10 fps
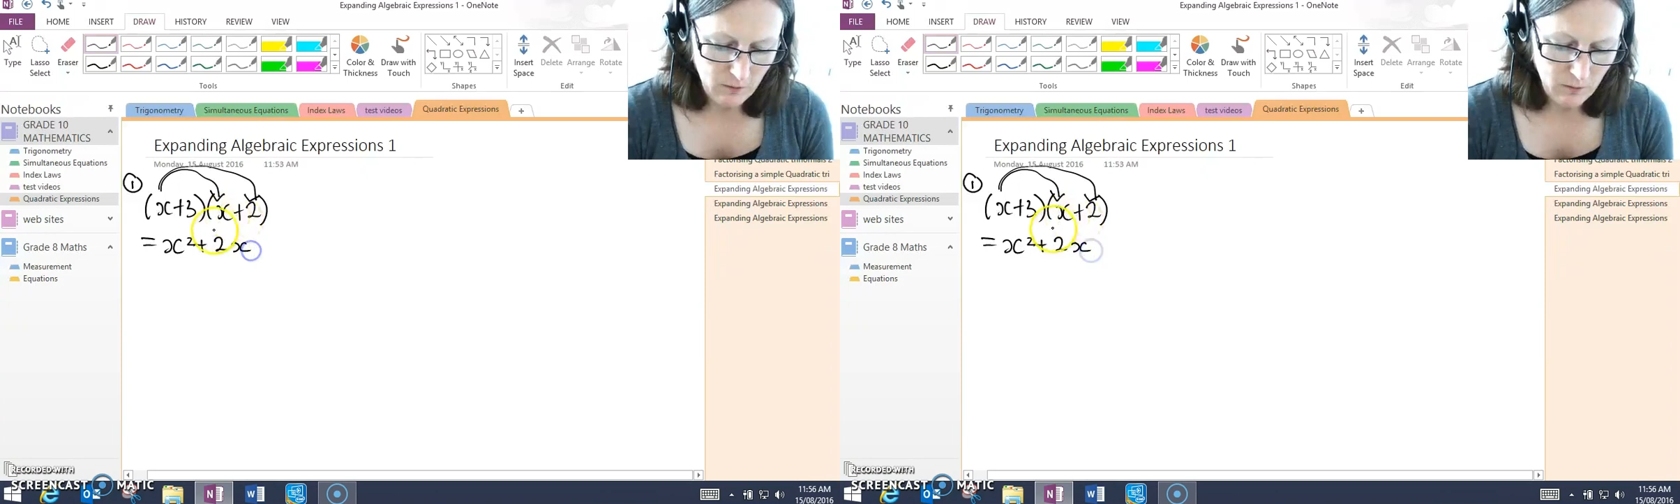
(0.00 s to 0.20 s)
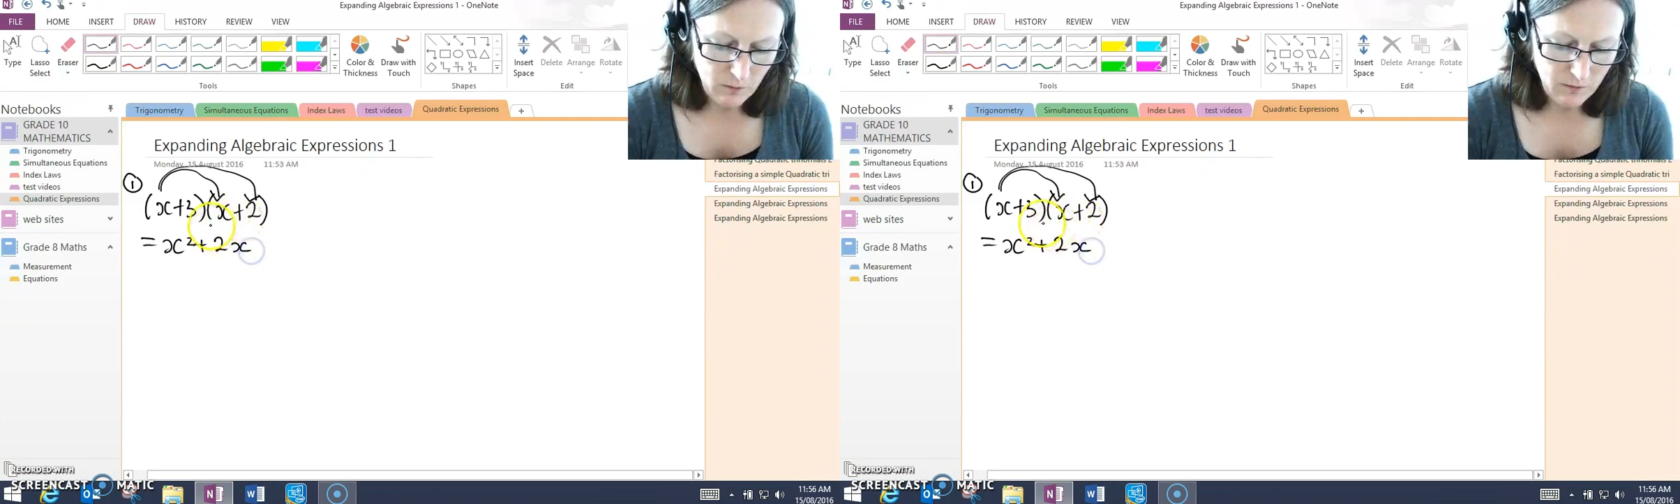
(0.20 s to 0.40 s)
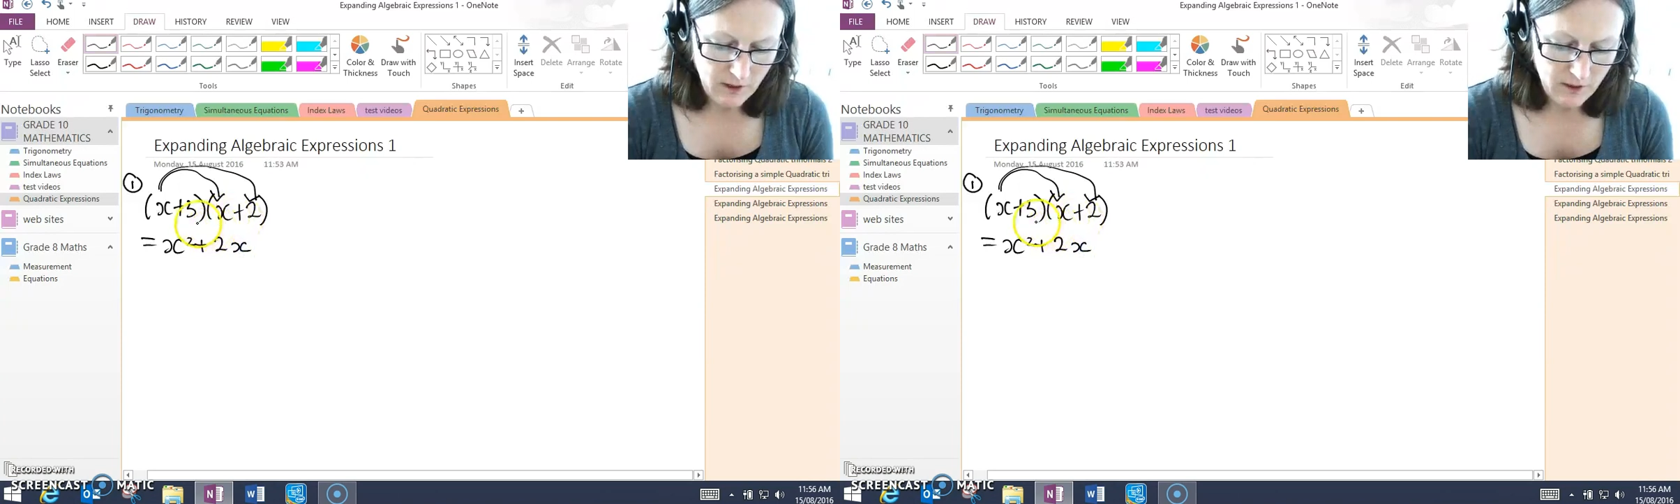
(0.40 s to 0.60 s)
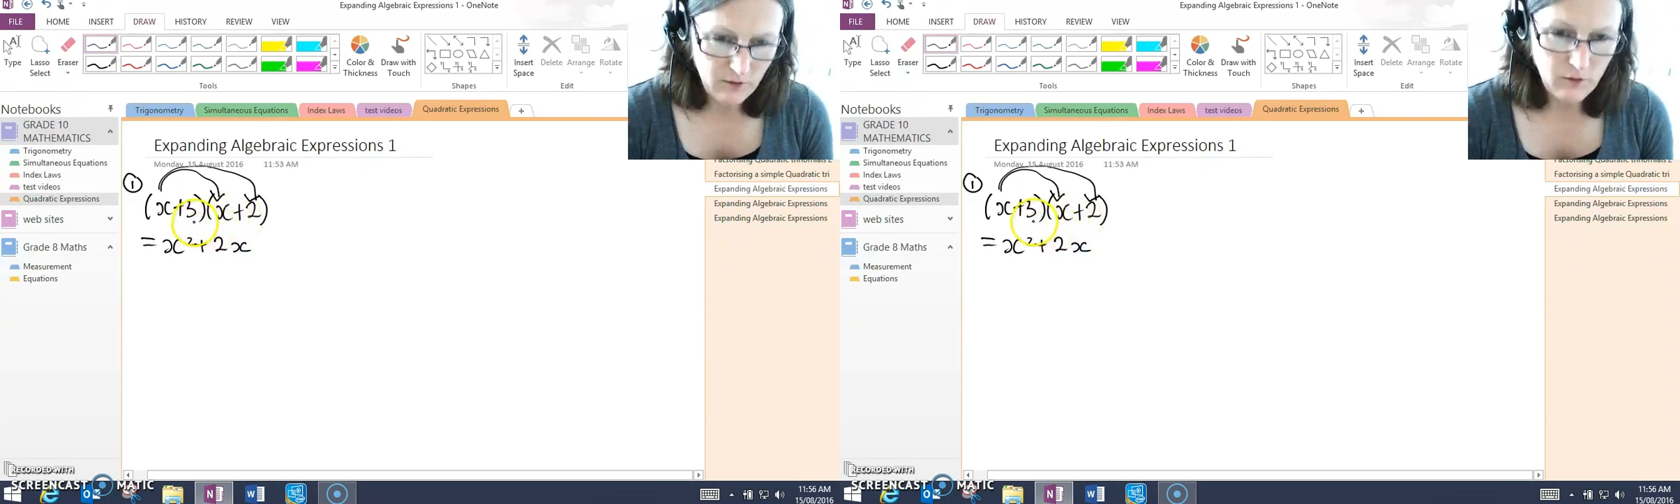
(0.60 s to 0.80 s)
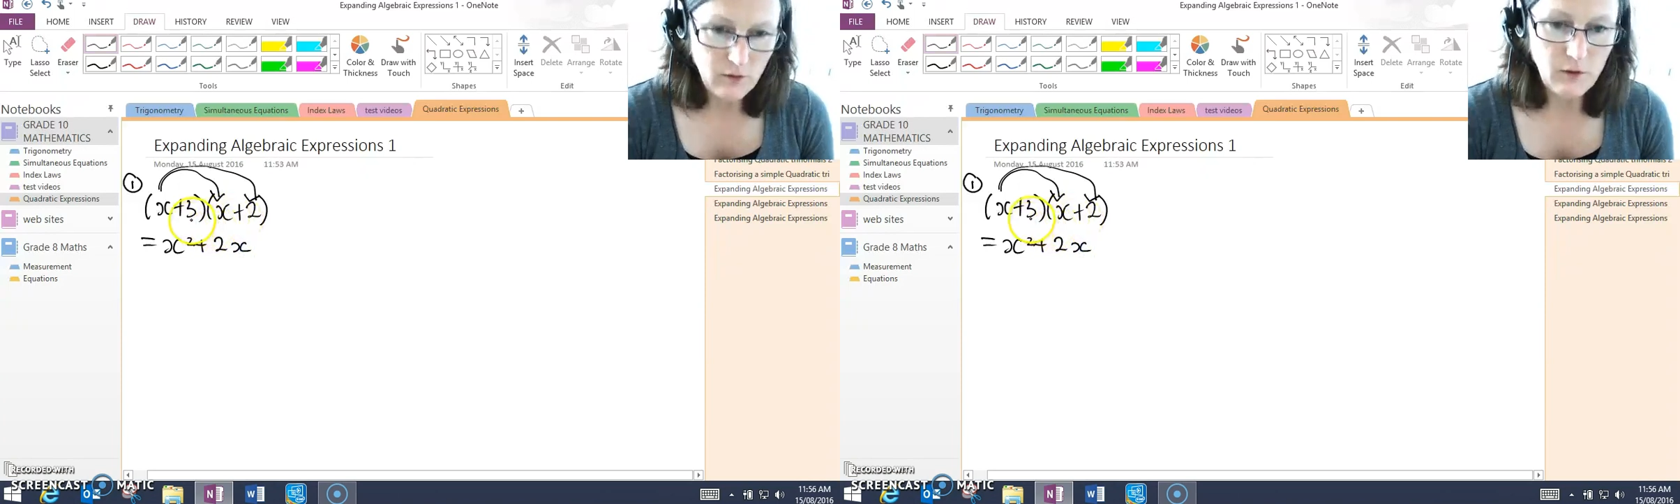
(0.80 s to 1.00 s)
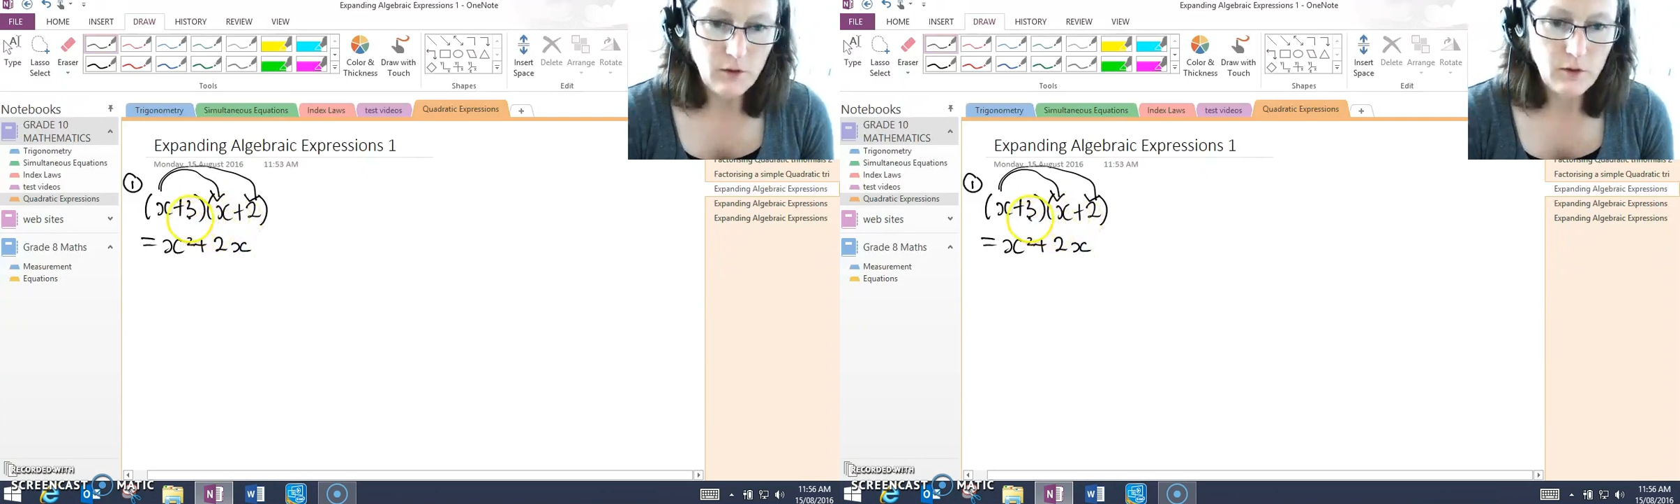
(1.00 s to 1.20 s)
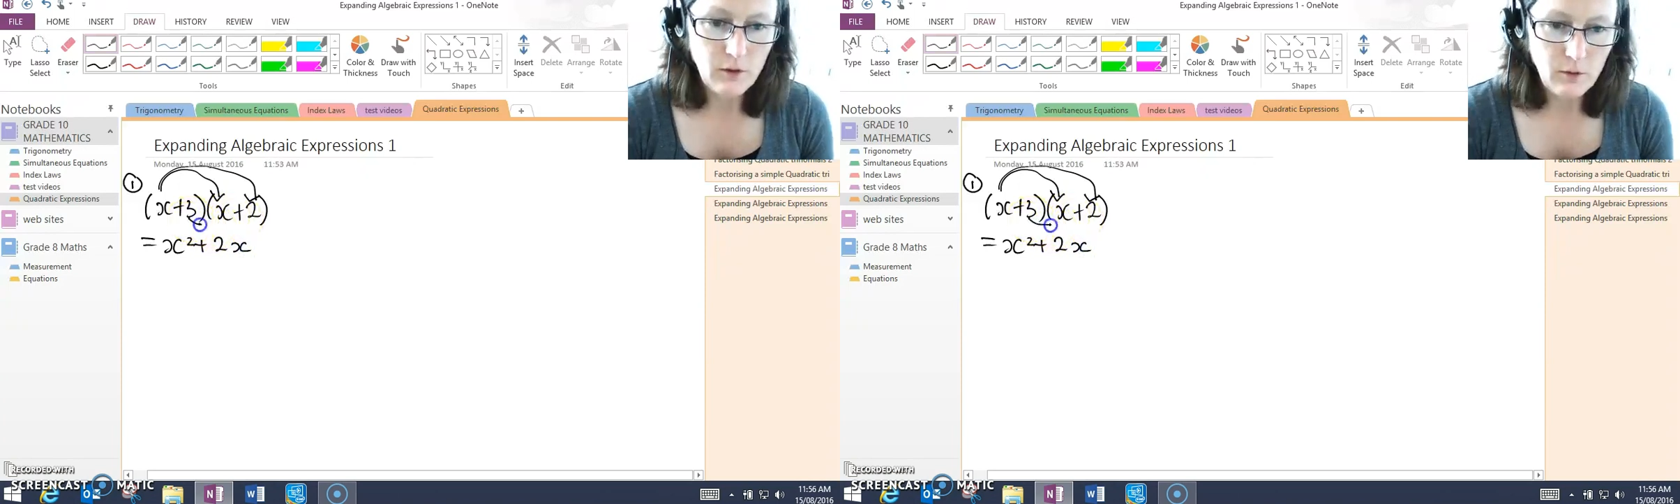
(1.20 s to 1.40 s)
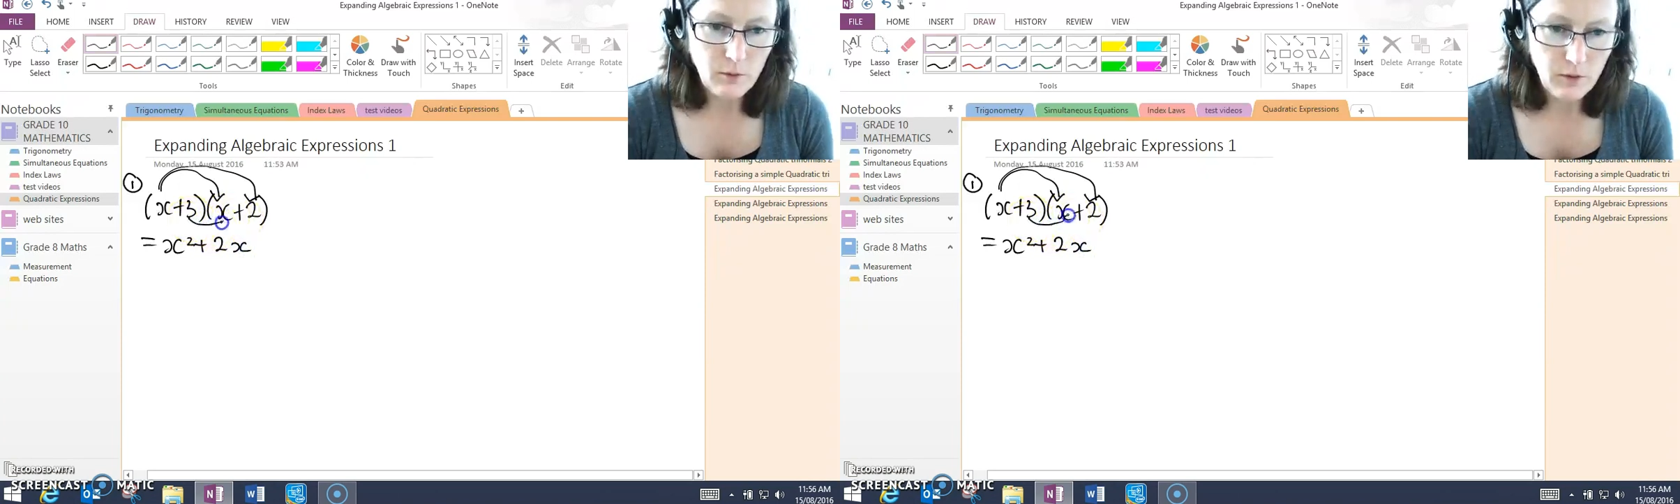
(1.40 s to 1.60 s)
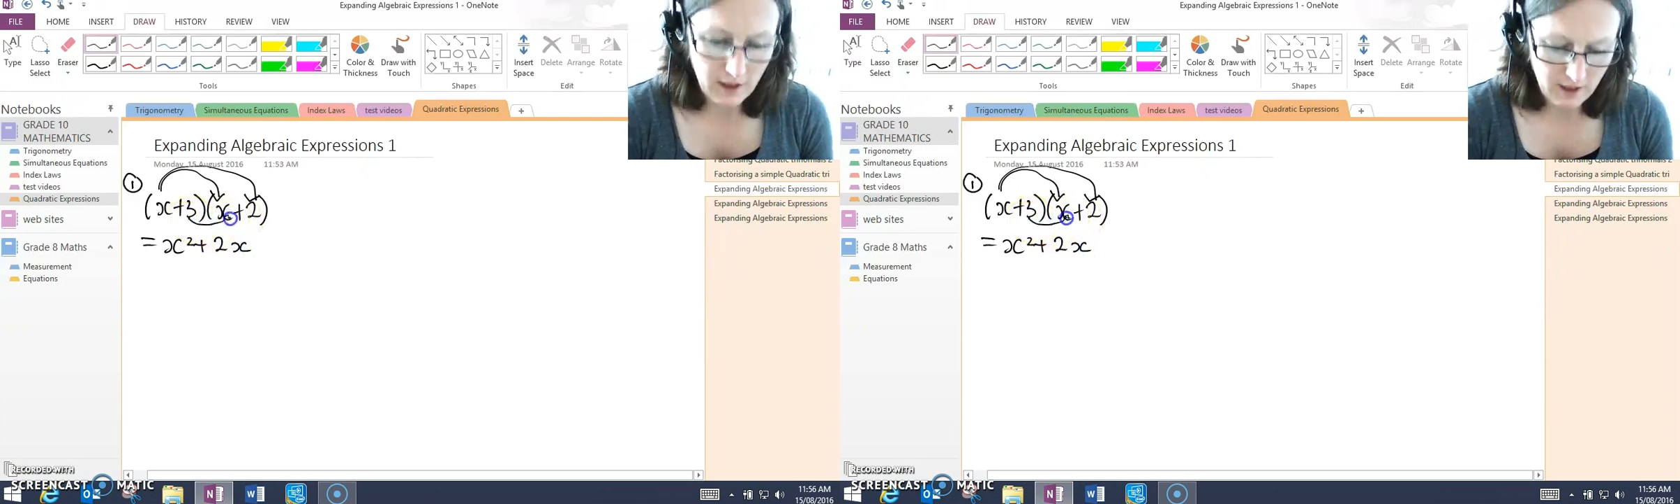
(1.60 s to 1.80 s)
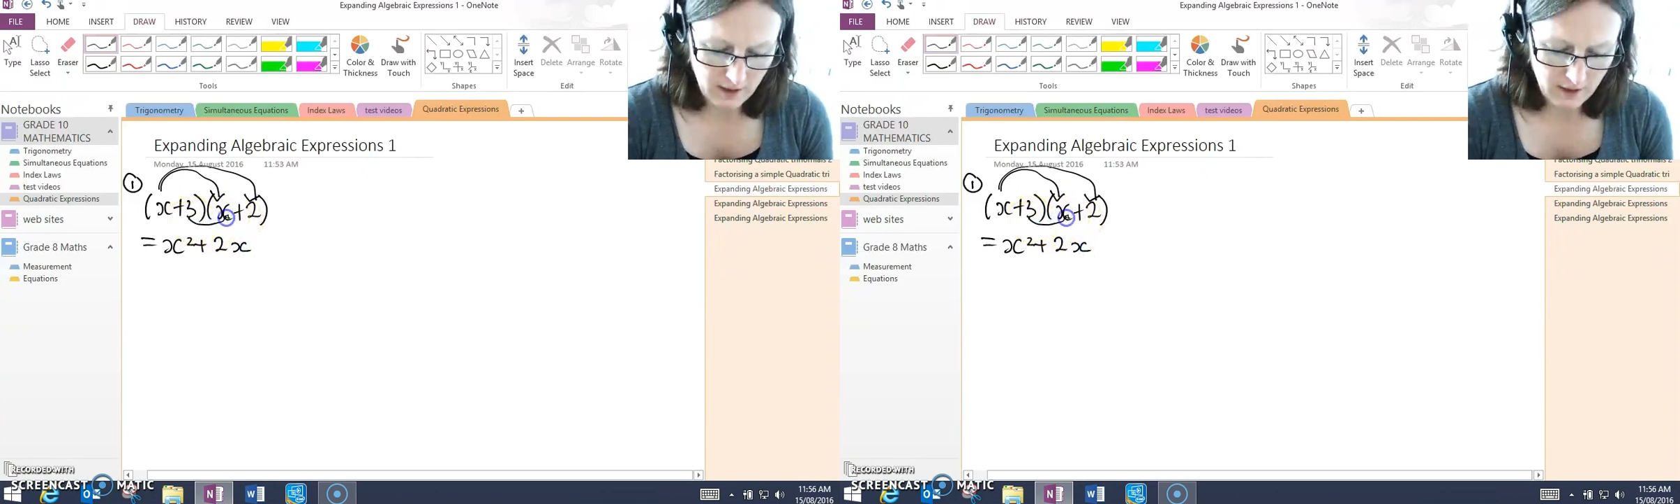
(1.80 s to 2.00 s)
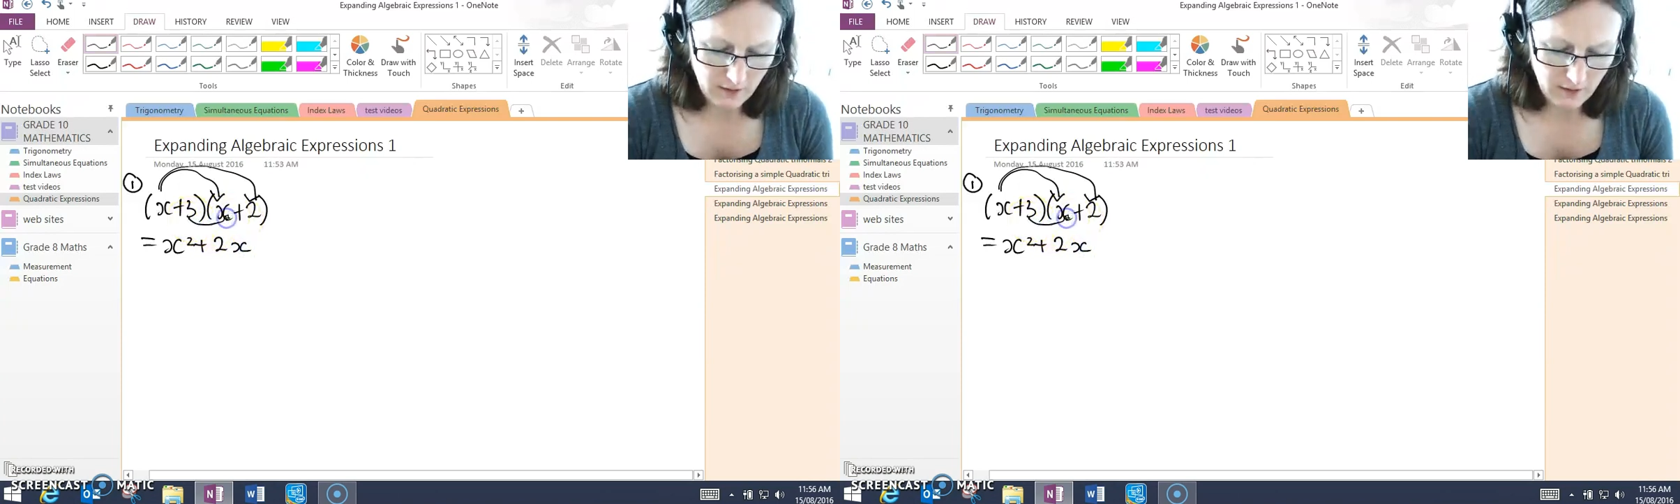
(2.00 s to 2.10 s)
We would then do 3